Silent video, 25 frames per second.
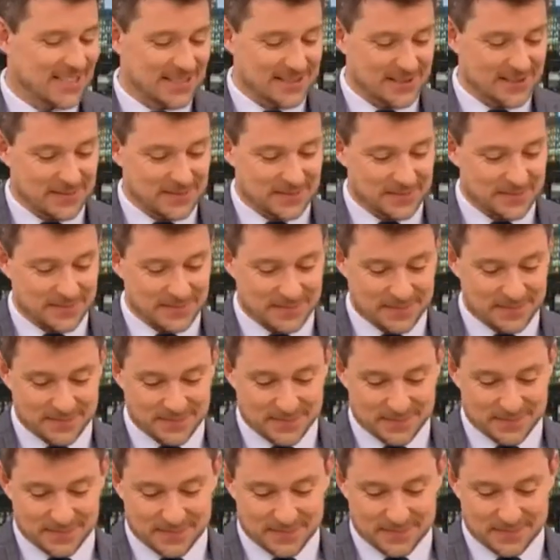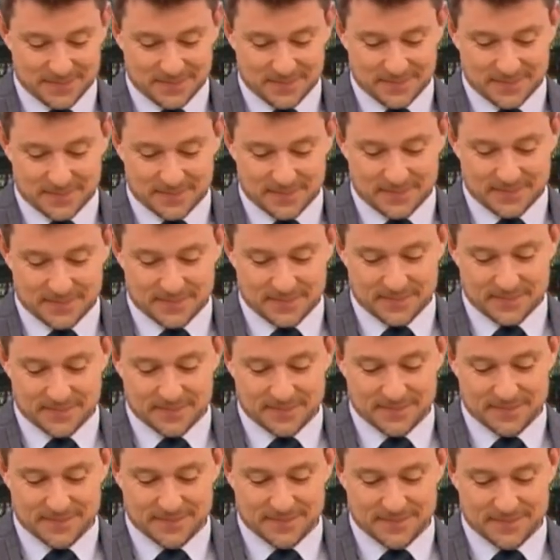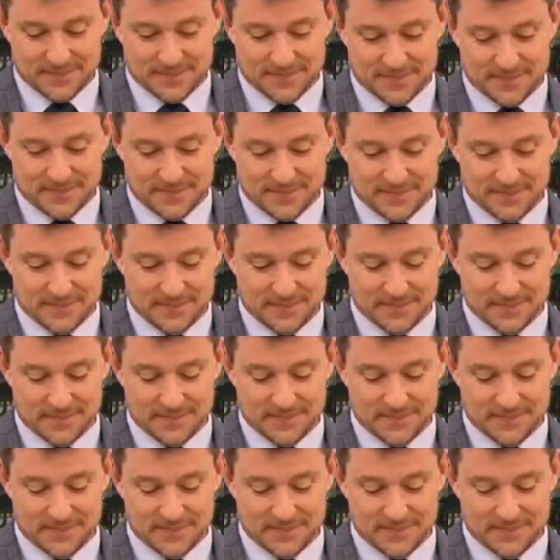No words are spoken by the person on screen.